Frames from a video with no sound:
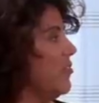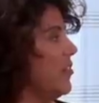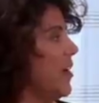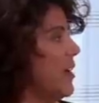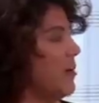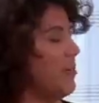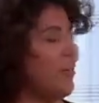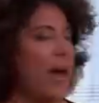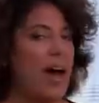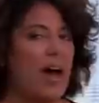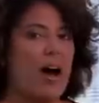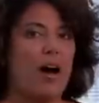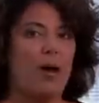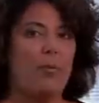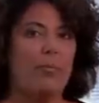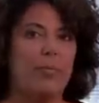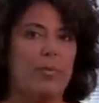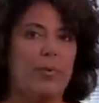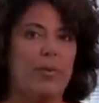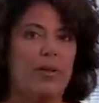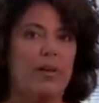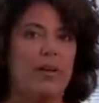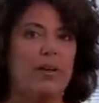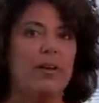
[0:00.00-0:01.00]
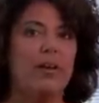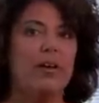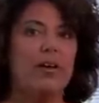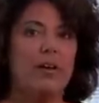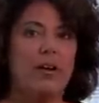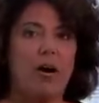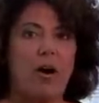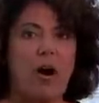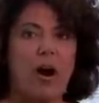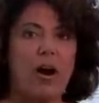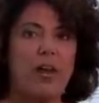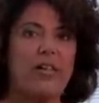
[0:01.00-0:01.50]
J. Baum,
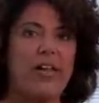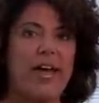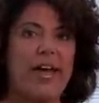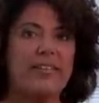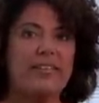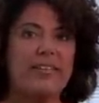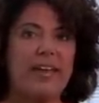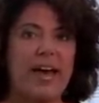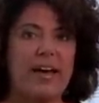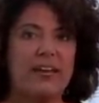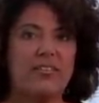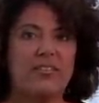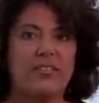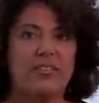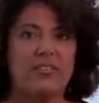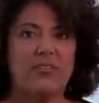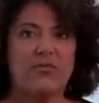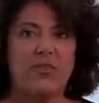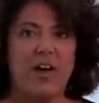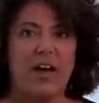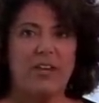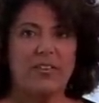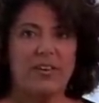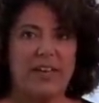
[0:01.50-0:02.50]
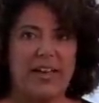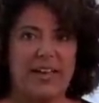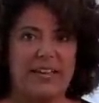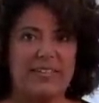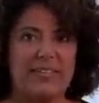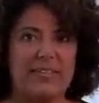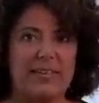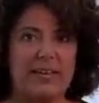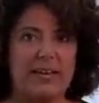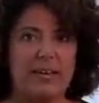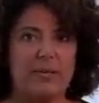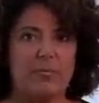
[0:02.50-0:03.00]
our class action is filed
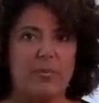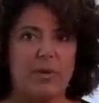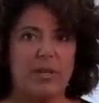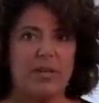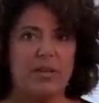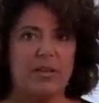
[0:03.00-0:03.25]
against him.